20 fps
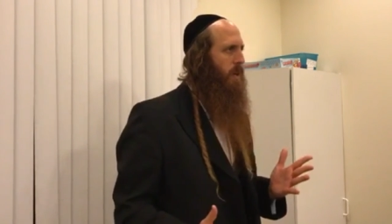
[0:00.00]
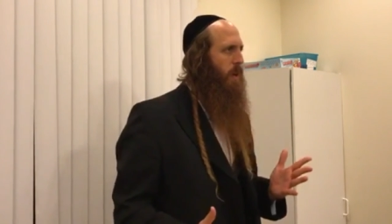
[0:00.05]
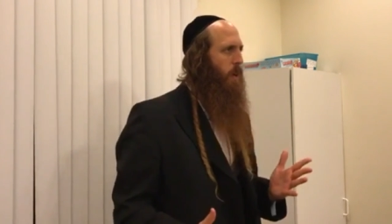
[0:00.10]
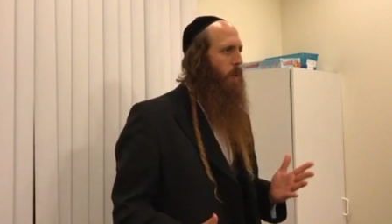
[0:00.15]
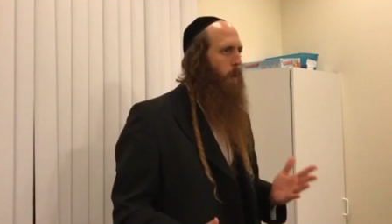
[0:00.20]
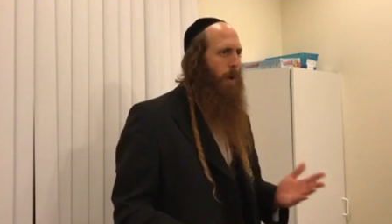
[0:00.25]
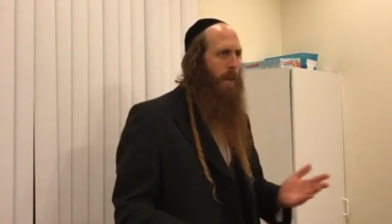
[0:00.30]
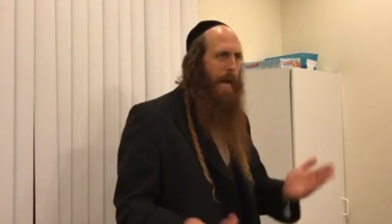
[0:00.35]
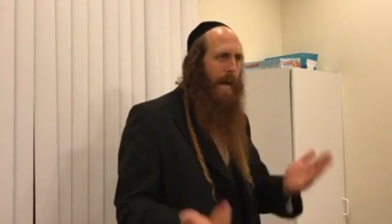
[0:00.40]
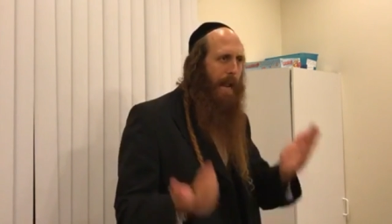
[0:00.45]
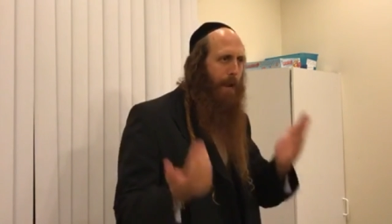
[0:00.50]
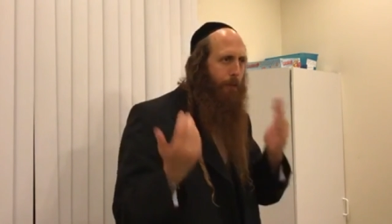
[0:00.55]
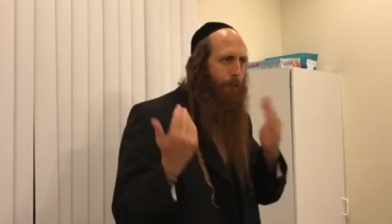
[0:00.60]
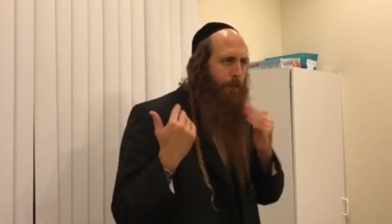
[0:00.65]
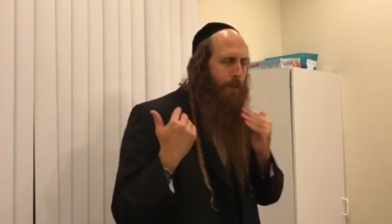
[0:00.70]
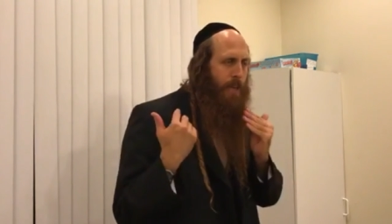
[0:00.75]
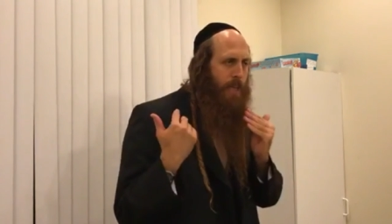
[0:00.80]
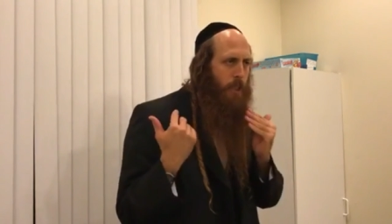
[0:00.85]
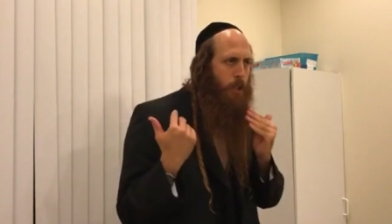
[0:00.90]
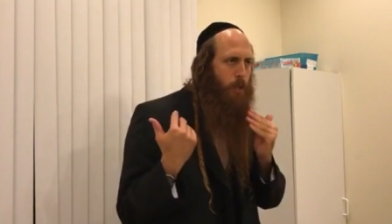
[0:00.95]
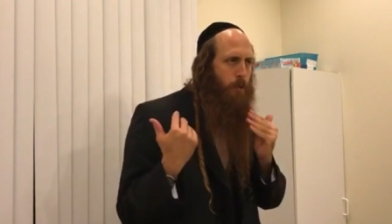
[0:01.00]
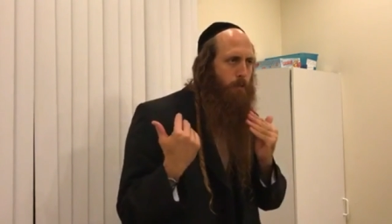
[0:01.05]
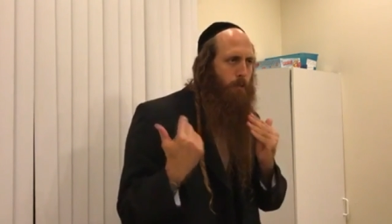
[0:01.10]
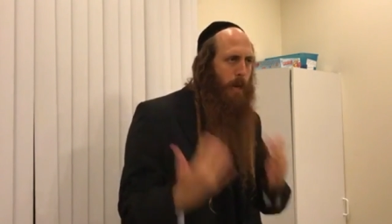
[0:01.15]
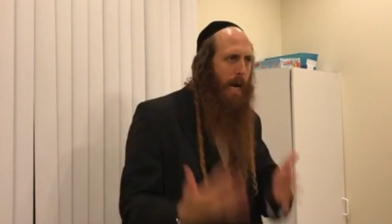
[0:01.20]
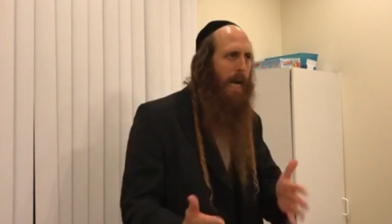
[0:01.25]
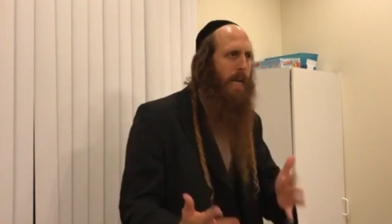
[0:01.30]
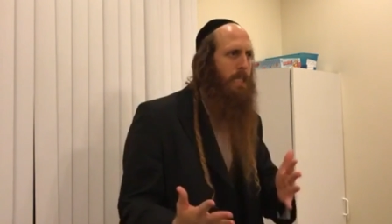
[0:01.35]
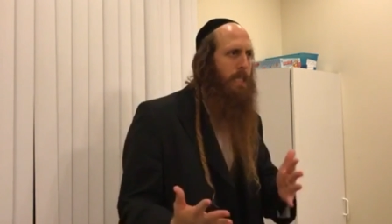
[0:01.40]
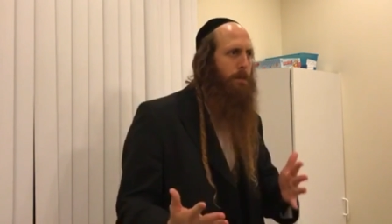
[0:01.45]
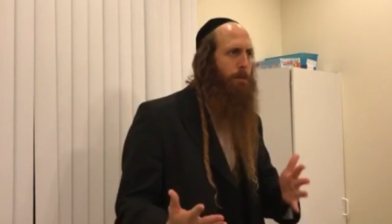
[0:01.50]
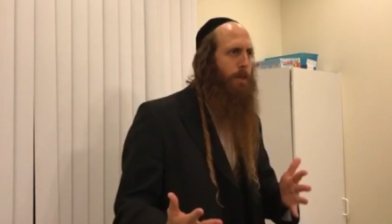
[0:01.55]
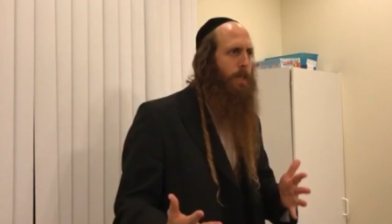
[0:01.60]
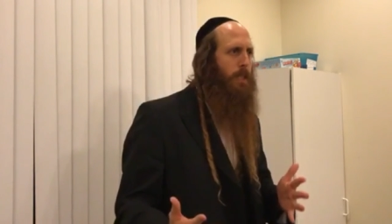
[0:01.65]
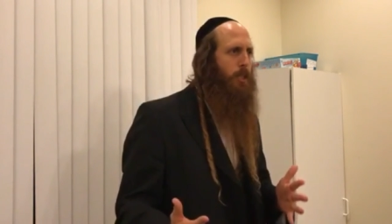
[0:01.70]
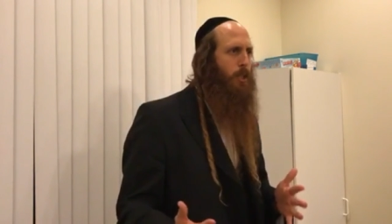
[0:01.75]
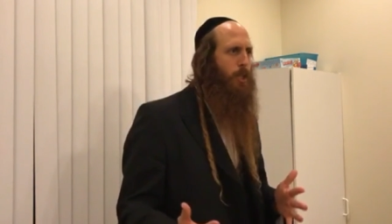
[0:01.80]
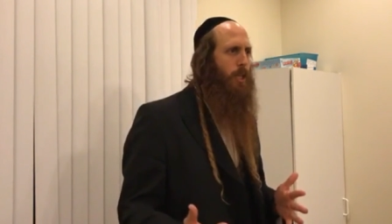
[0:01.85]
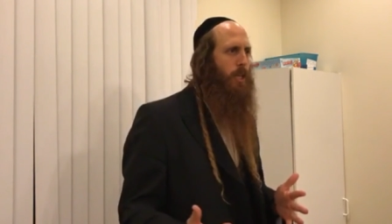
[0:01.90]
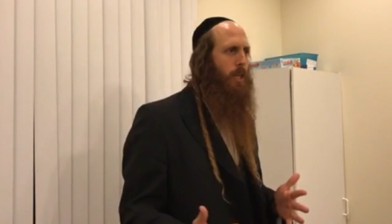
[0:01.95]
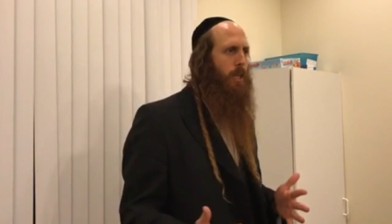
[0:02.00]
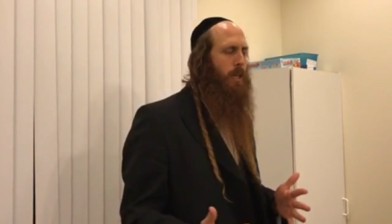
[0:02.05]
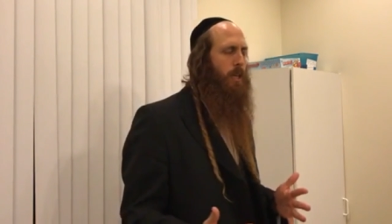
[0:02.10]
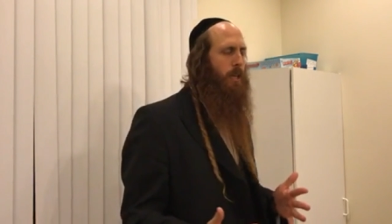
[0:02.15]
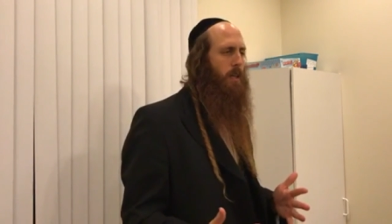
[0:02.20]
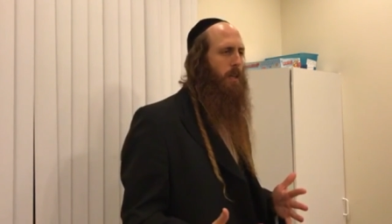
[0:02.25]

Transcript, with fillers: When I'll finish my speech here,